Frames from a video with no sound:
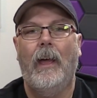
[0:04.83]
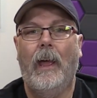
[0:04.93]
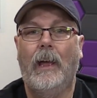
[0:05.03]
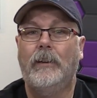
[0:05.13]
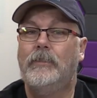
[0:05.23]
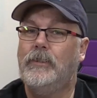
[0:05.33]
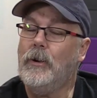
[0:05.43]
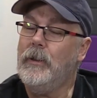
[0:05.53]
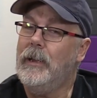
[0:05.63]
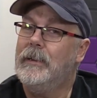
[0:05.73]
and
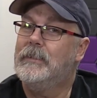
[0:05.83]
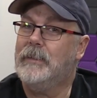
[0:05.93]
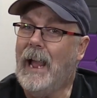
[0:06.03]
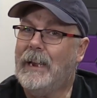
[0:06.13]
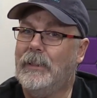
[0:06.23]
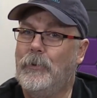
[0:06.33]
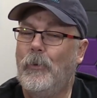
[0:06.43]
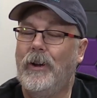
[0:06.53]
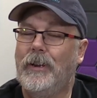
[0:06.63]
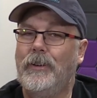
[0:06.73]
show you exactly
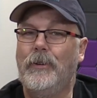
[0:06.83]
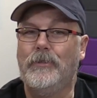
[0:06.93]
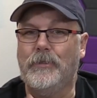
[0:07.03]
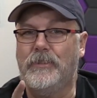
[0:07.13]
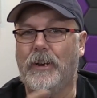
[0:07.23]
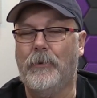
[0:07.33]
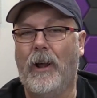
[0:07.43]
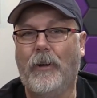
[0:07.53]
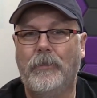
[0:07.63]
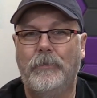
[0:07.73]
what it can do, so stick around.